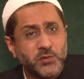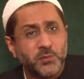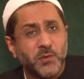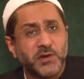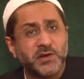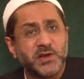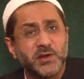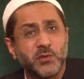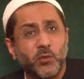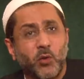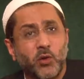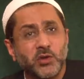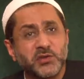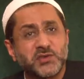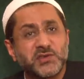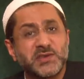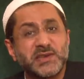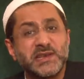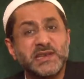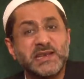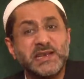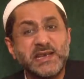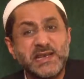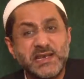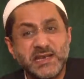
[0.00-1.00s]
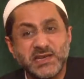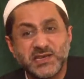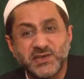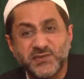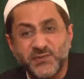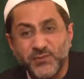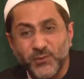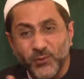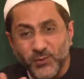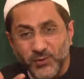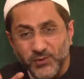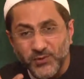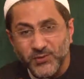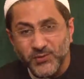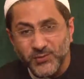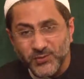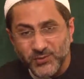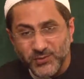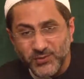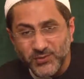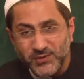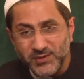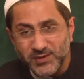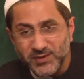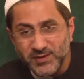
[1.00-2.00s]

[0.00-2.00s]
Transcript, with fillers: but He wants ease for you.